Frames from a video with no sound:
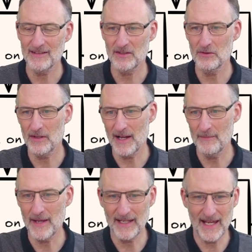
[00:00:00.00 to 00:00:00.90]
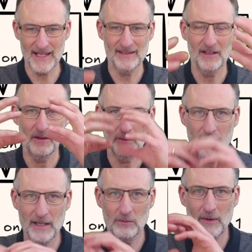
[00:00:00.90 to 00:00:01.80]
so I'm again
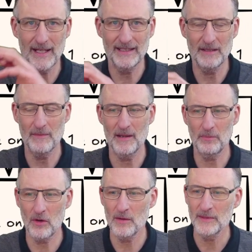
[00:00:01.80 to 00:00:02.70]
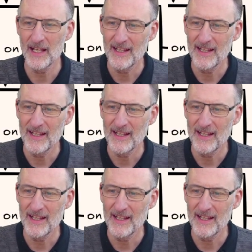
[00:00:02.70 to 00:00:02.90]
rewriting my prompt,